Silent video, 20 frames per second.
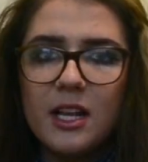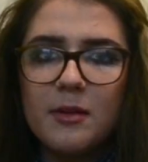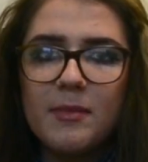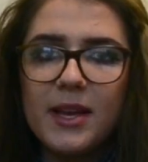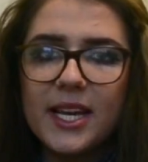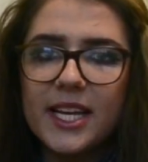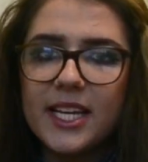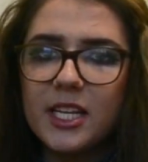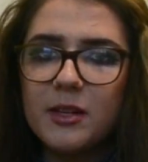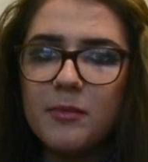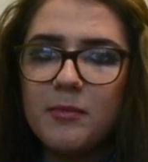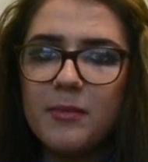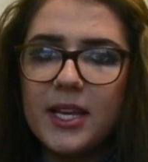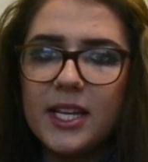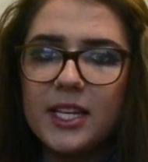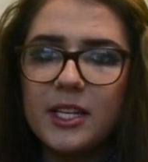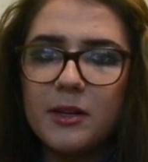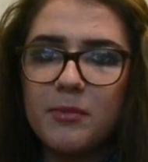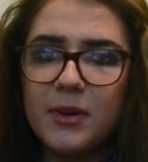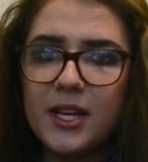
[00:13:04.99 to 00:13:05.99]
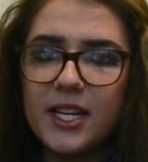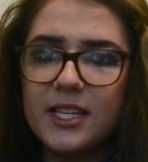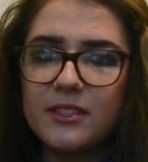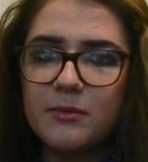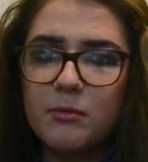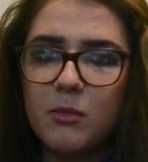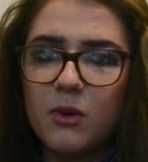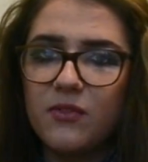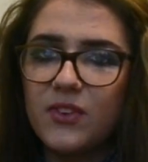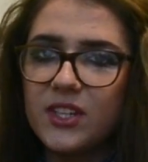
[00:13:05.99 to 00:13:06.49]
making the media piece
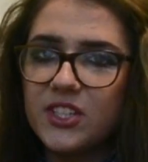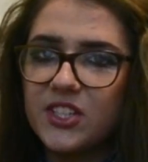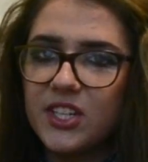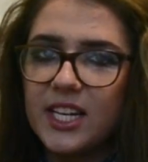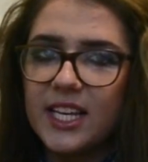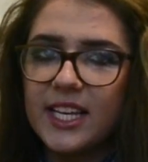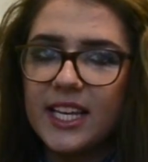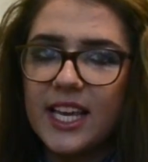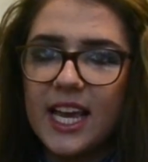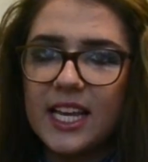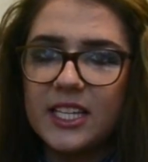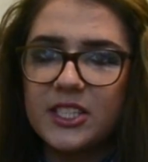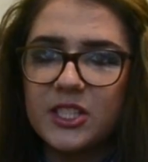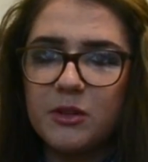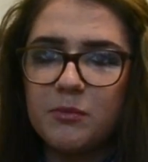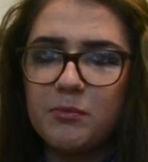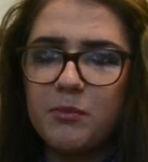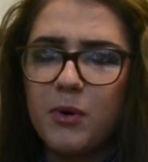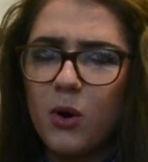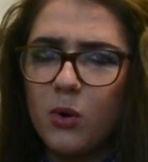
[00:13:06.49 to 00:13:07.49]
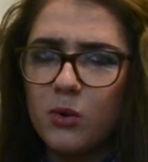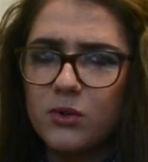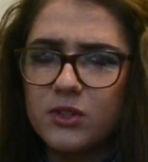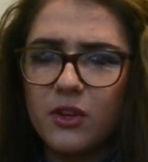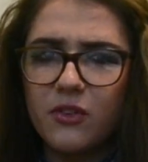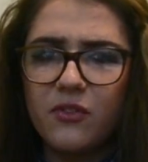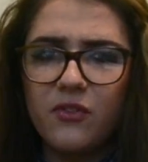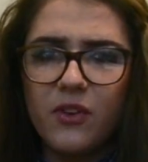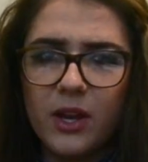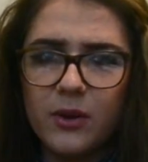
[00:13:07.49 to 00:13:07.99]
more visually engaging but
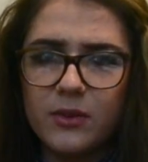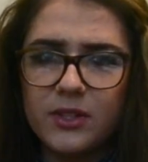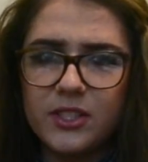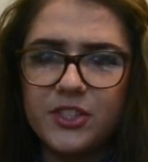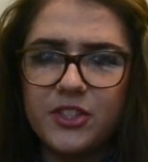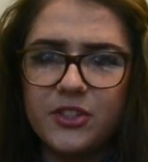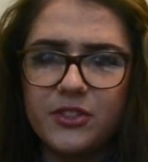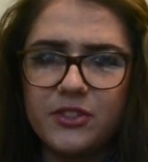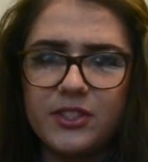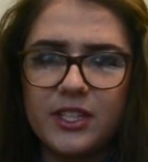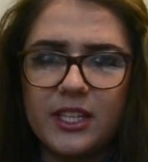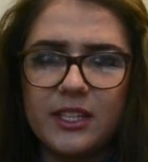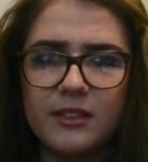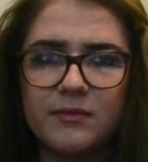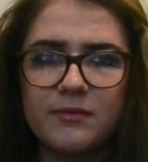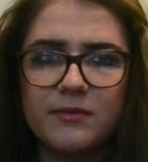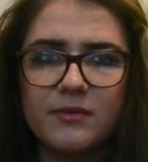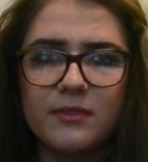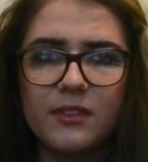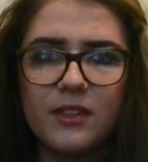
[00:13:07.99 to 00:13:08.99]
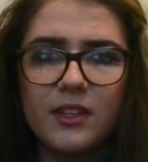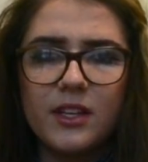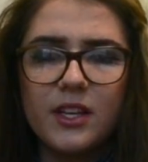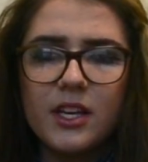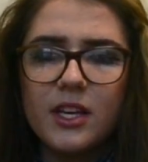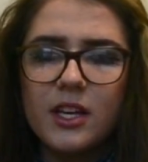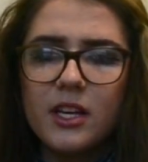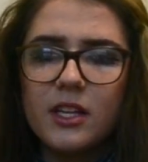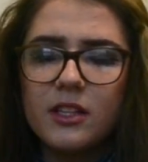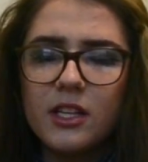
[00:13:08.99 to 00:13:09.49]
also fear-inducing.
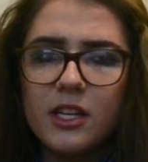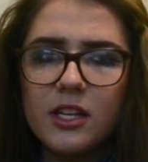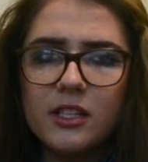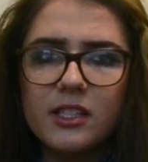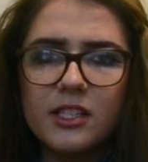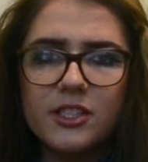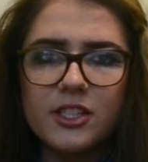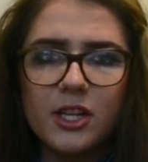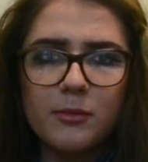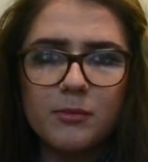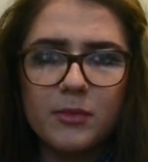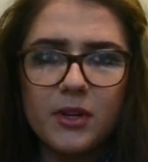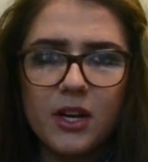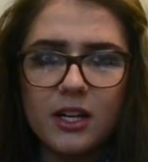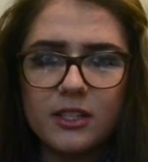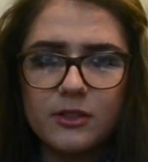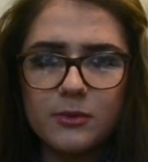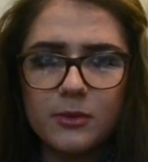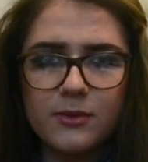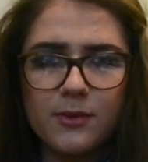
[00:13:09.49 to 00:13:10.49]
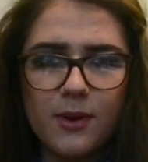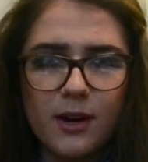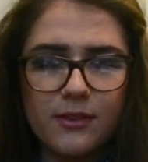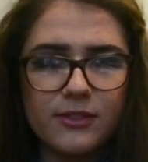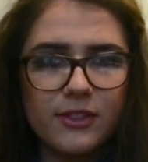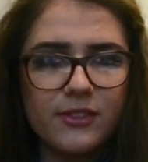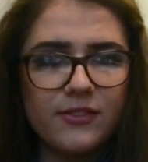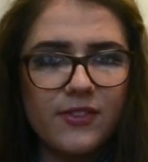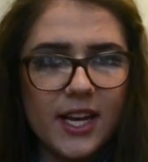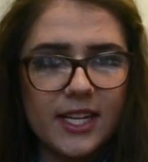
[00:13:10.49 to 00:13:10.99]
The use of jump cuts was
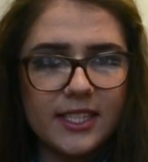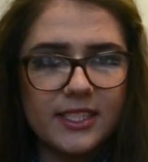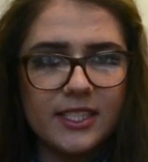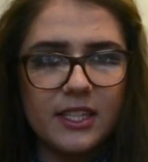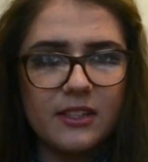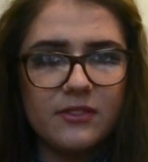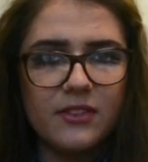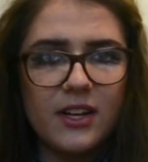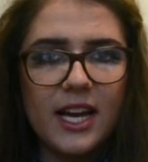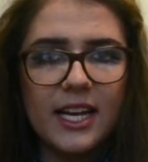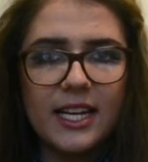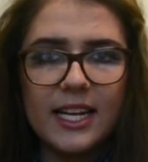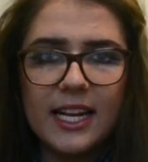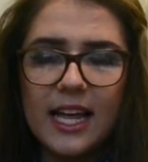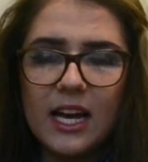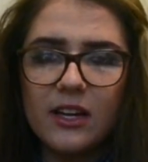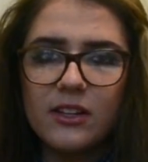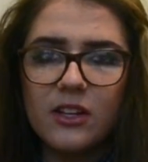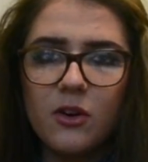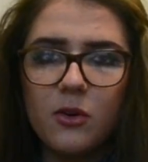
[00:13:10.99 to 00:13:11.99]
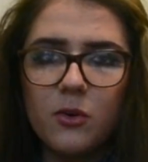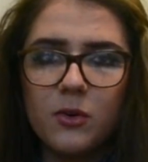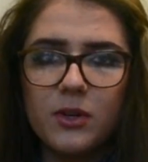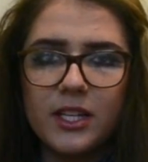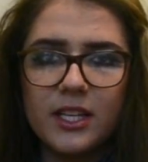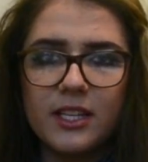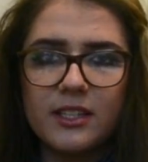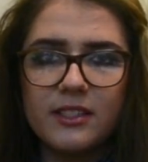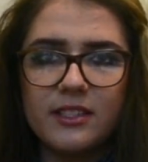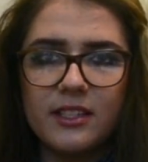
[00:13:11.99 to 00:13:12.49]
rather effective and allowed our
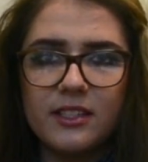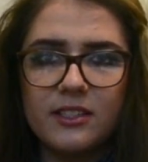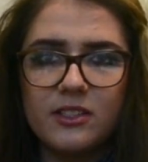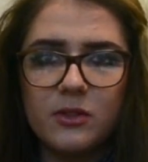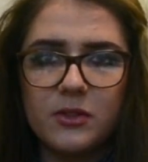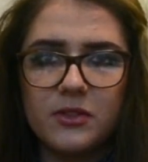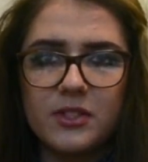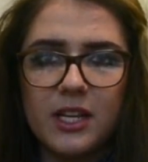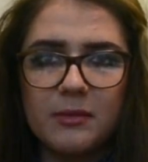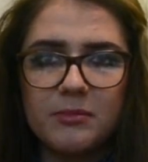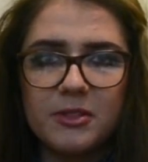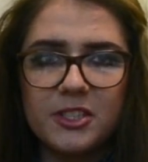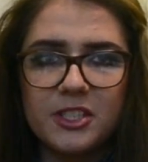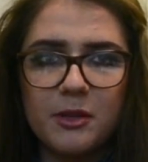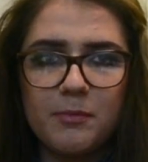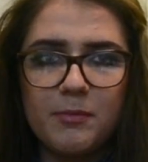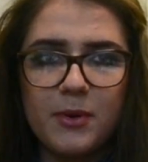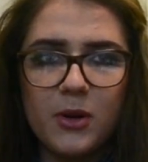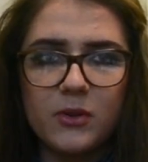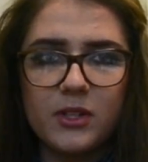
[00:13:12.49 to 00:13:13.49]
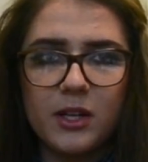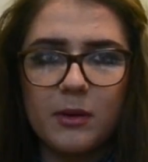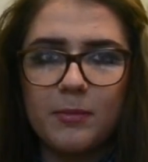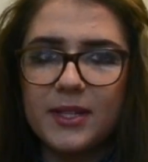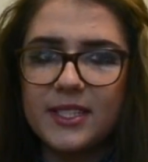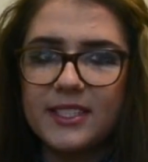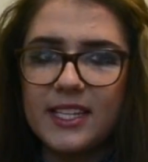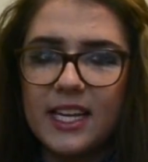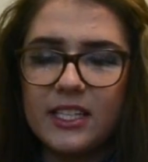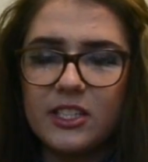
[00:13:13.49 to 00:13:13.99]
audiences to establish the build-up
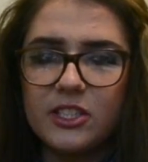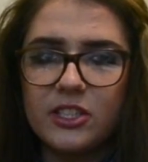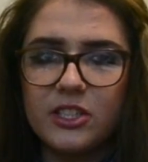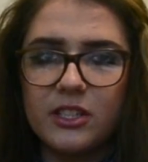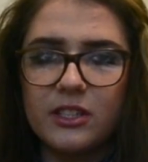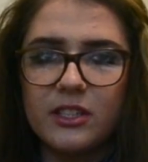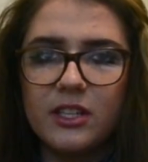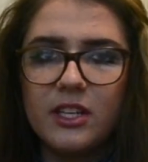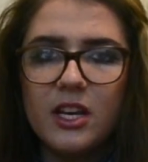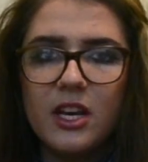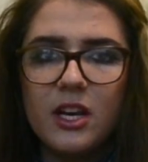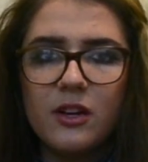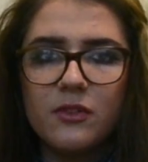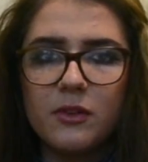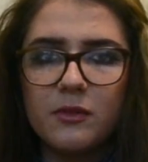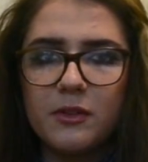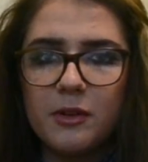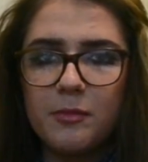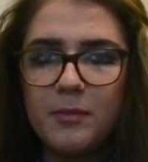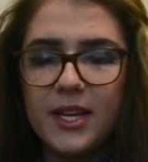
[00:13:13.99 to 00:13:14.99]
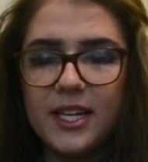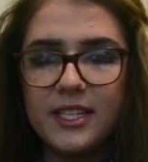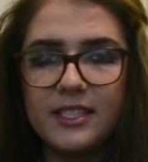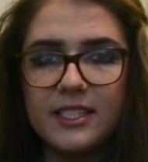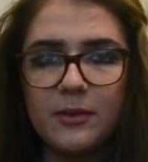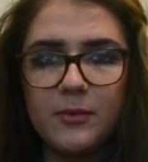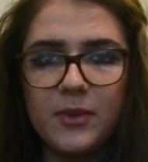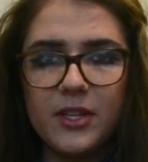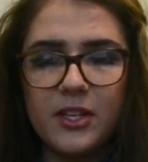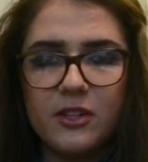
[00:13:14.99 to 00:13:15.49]
and tension from the piece
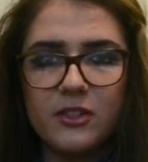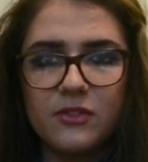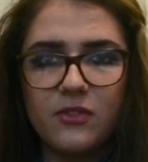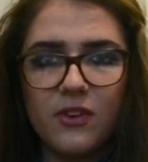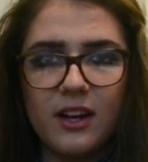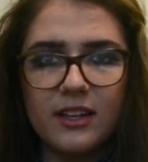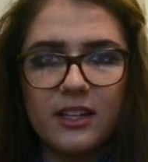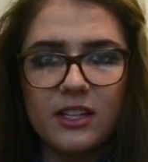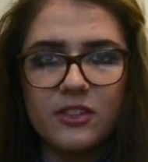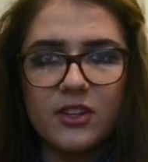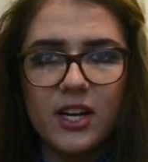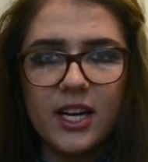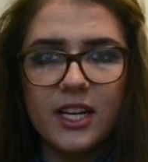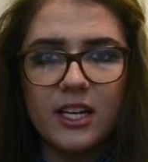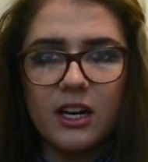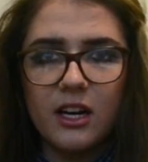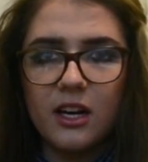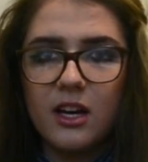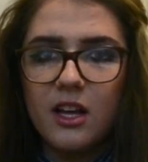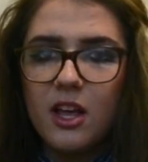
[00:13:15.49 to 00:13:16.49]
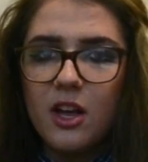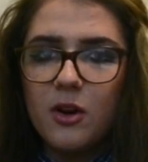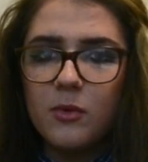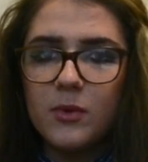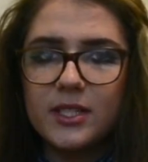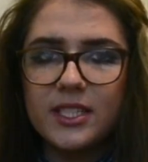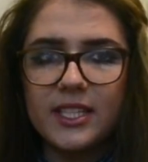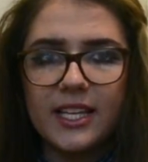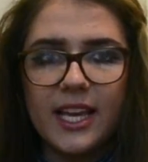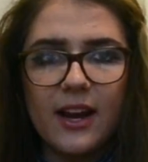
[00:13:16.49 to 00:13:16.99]
that we used throughout the trailer,
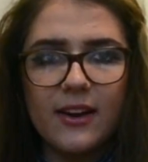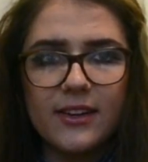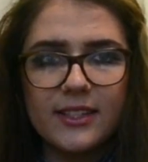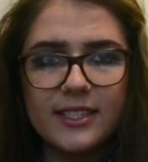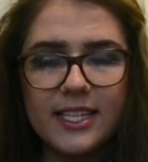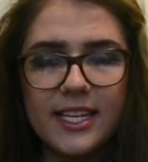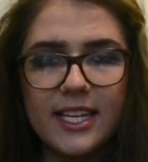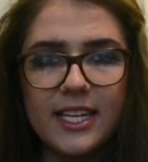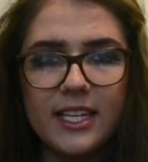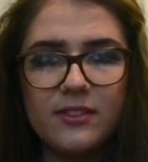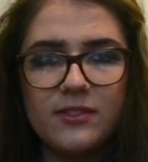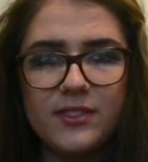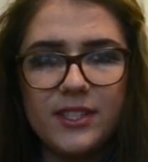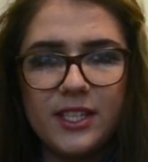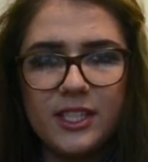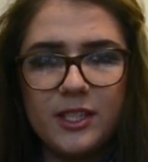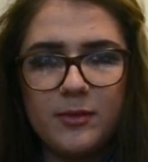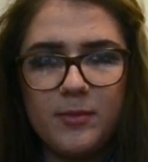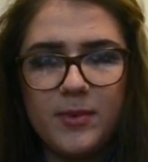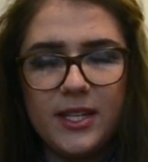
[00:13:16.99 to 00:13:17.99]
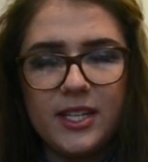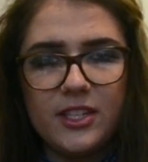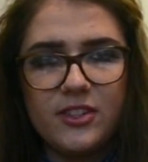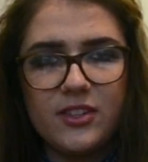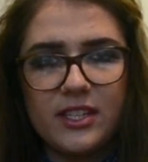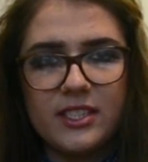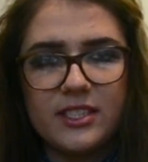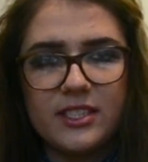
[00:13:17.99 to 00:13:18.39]
which the character Eve seemed to be